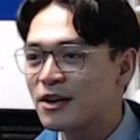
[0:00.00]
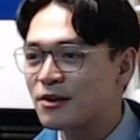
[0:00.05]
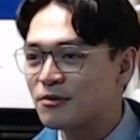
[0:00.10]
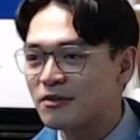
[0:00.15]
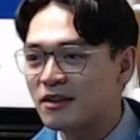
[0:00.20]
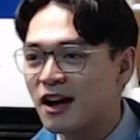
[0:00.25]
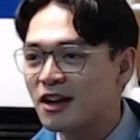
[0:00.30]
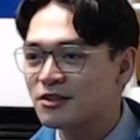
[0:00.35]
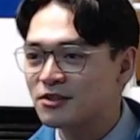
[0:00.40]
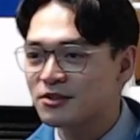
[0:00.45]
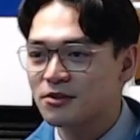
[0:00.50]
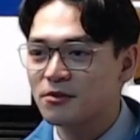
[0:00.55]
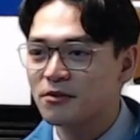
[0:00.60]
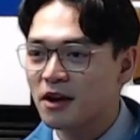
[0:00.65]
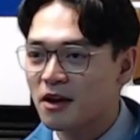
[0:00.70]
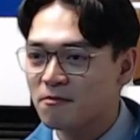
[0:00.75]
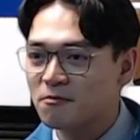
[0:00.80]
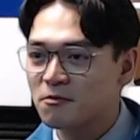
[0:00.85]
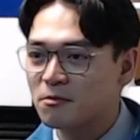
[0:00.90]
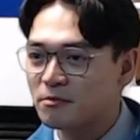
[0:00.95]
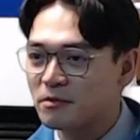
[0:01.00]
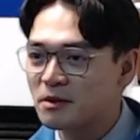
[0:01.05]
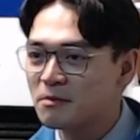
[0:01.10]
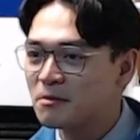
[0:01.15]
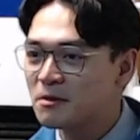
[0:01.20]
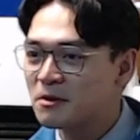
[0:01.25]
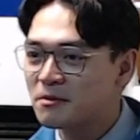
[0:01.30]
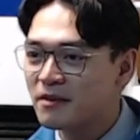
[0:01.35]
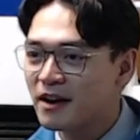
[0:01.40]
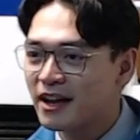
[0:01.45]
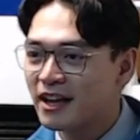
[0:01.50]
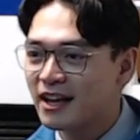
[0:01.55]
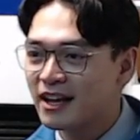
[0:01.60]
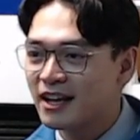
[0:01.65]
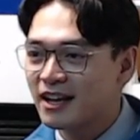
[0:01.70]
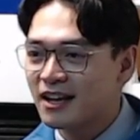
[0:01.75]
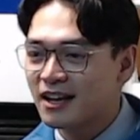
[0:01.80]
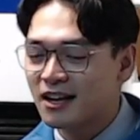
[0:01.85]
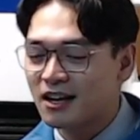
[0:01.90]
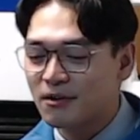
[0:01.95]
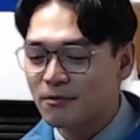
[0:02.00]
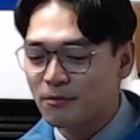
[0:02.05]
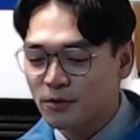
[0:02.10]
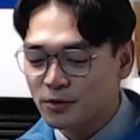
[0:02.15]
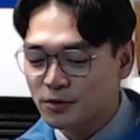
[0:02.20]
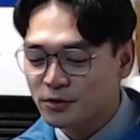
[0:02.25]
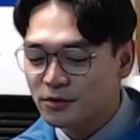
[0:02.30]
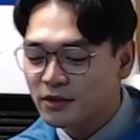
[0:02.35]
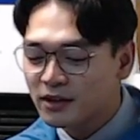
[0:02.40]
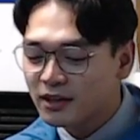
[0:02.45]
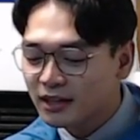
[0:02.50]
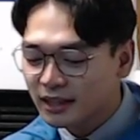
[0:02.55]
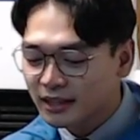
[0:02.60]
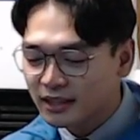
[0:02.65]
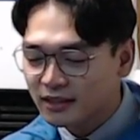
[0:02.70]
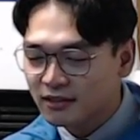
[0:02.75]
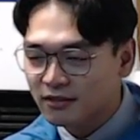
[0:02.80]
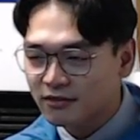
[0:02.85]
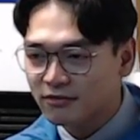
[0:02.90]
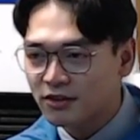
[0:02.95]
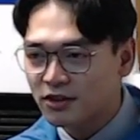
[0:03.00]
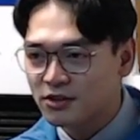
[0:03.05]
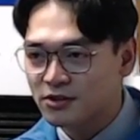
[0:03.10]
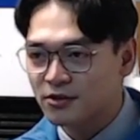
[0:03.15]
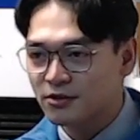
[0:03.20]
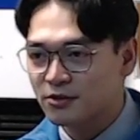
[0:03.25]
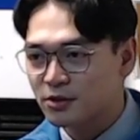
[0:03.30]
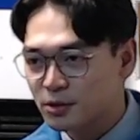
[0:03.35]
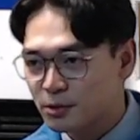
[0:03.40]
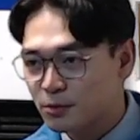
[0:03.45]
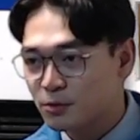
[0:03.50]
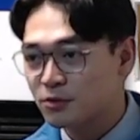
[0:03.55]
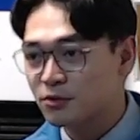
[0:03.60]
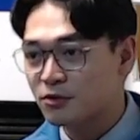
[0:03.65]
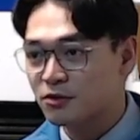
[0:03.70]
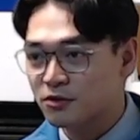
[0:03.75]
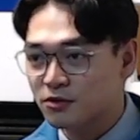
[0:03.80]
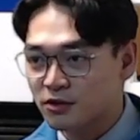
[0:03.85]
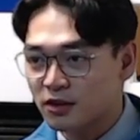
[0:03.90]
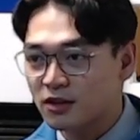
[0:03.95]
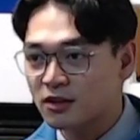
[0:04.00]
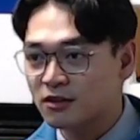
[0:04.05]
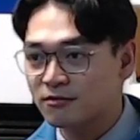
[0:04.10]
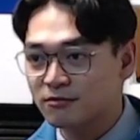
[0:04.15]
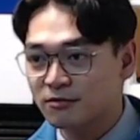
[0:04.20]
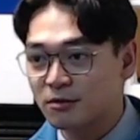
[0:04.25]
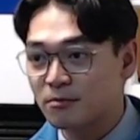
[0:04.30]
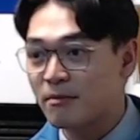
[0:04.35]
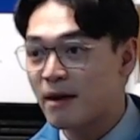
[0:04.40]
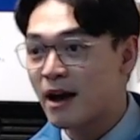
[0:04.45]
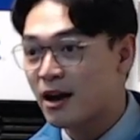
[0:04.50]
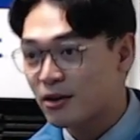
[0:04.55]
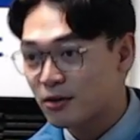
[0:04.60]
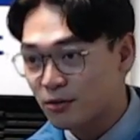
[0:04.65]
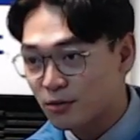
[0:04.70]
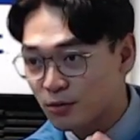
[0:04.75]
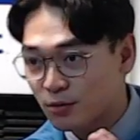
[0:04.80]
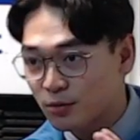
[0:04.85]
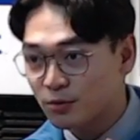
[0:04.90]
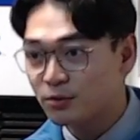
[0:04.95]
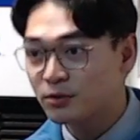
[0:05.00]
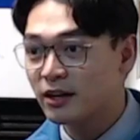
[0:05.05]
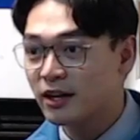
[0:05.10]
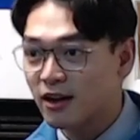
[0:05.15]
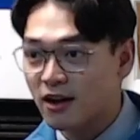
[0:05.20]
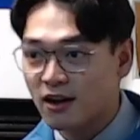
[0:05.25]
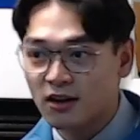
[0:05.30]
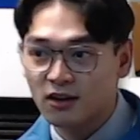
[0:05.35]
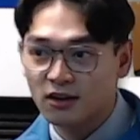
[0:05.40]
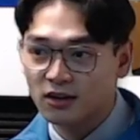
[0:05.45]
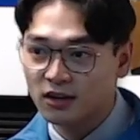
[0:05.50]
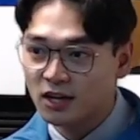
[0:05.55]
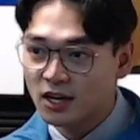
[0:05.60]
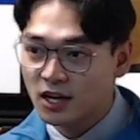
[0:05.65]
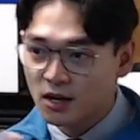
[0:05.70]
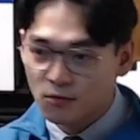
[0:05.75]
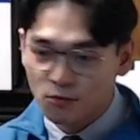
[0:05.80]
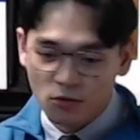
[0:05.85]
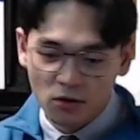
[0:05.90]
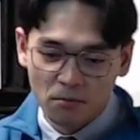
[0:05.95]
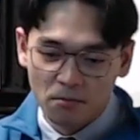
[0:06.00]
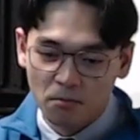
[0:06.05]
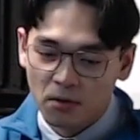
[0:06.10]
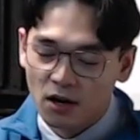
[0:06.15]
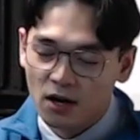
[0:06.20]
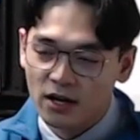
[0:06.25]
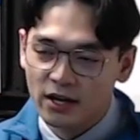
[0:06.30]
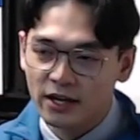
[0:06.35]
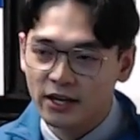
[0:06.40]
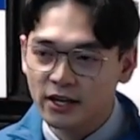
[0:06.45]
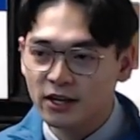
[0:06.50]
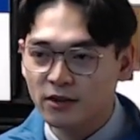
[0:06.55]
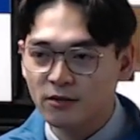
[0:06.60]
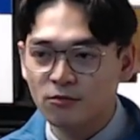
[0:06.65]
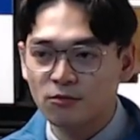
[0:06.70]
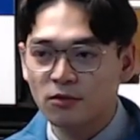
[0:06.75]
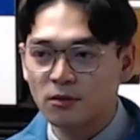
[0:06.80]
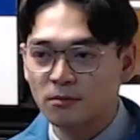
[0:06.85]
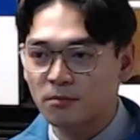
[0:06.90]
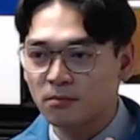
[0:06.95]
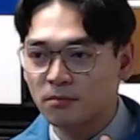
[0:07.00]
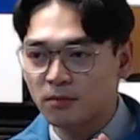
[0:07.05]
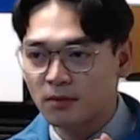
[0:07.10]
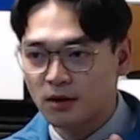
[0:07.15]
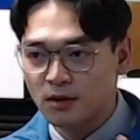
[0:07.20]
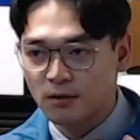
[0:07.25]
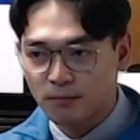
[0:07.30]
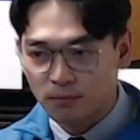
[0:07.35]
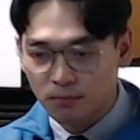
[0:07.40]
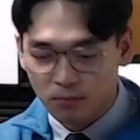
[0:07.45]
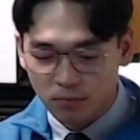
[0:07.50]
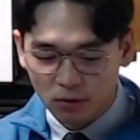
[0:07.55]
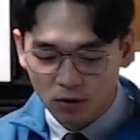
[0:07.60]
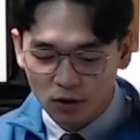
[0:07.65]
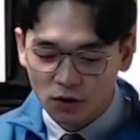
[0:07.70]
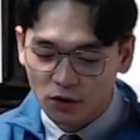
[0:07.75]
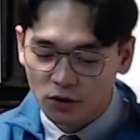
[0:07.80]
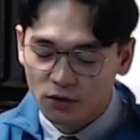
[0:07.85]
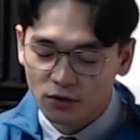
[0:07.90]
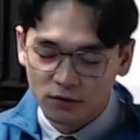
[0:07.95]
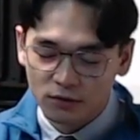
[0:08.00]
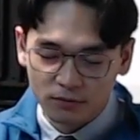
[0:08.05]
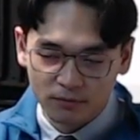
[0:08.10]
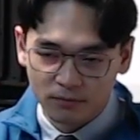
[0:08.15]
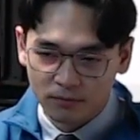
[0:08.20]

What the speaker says: not showing up for people, right? Because you're an elected official. You're supposed to serve no matter who they are, what party, what political